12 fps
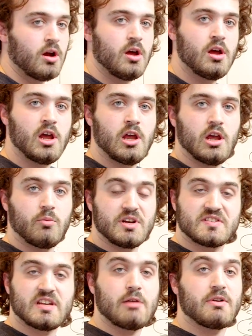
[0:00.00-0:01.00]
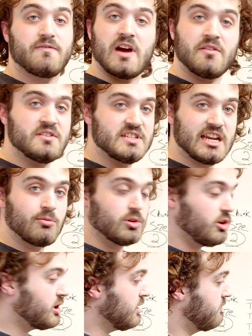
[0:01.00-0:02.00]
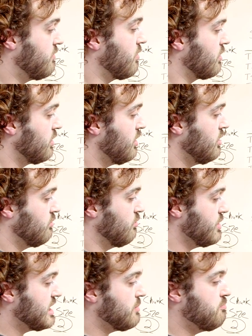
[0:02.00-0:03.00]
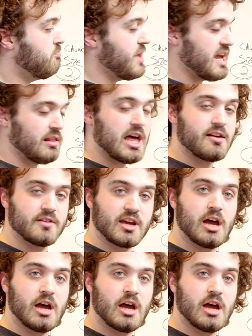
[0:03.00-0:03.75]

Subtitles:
and we decide we found the data we're looking for. Well, we can bail out of the